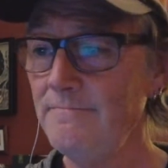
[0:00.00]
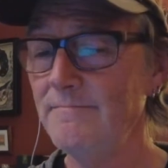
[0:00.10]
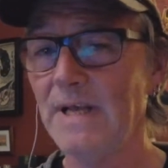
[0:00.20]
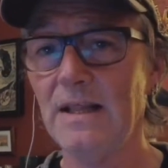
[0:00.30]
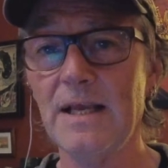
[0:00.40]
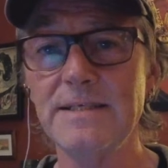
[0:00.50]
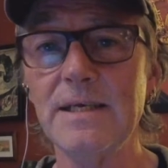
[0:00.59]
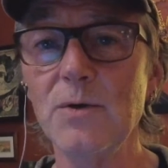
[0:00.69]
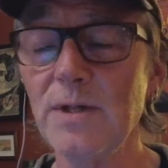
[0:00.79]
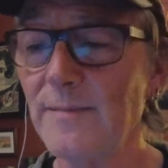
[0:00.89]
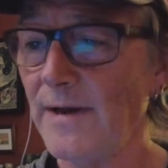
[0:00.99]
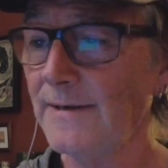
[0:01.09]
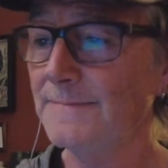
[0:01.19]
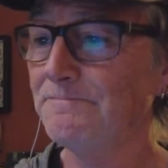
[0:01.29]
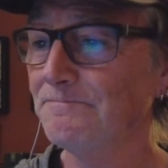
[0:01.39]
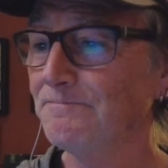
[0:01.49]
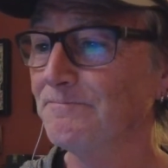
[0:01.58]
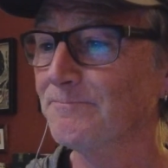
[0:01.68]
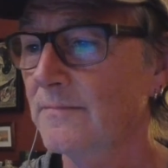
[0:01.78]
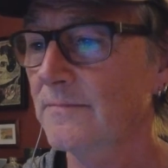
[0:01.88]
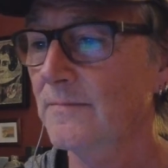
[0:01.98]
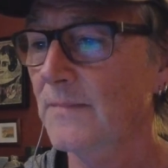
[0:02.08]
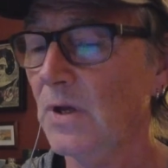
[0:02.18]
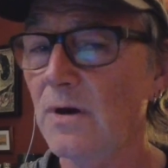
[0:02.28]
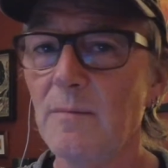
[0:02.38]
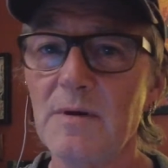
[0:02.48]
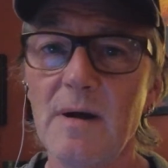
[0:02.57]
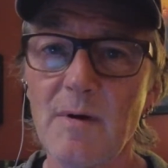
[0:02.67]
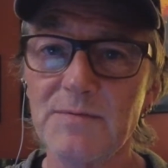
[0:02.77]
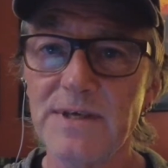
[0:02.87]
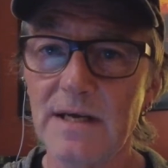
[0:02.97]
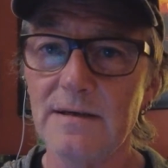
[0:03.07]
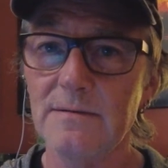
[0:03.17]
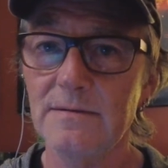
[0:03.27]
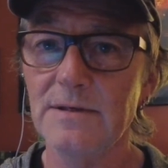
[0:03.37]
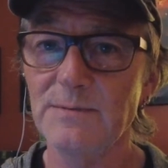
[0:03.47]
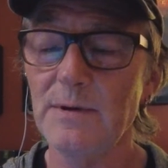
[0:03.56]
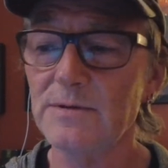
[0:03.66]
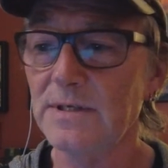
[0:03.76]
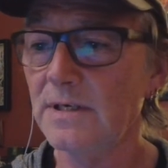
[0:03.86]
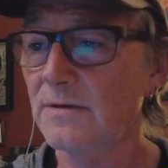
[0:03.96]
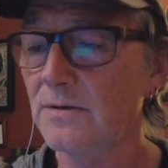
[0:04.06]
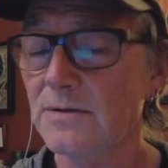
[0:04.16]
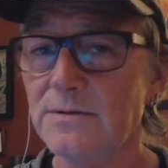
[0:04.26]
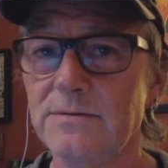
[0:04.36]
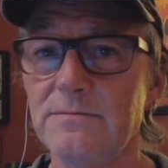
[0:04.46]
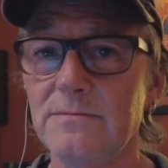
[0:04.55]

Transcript: Classy goalie, man. I'm upset as well today because